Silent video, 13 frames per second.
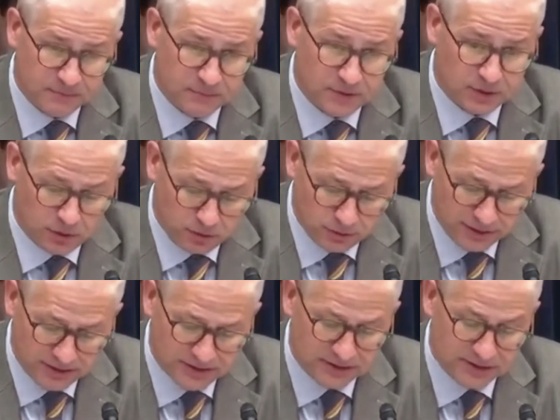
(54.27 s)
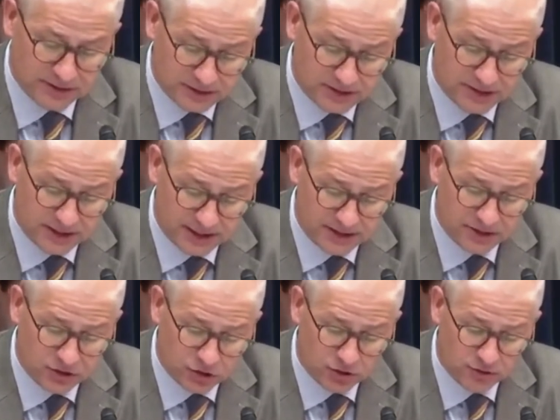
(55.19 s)
including
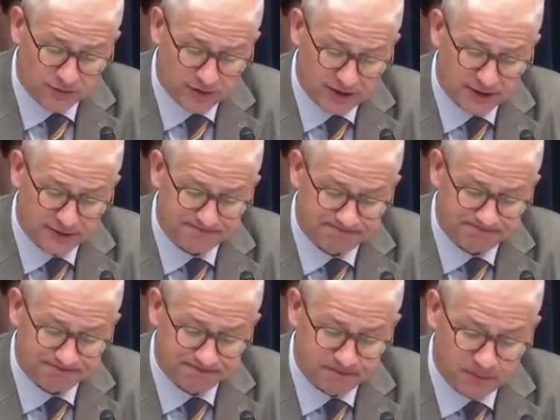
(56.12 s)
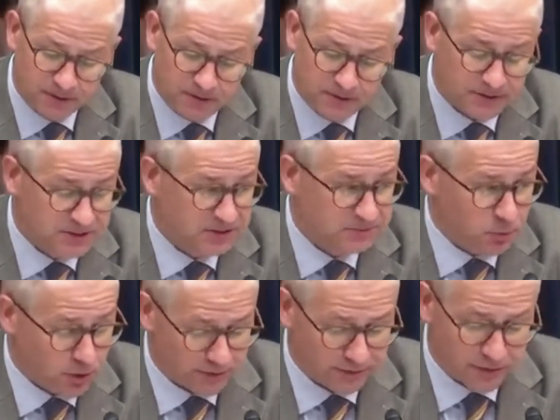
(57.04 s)
slanted surveys. This is part of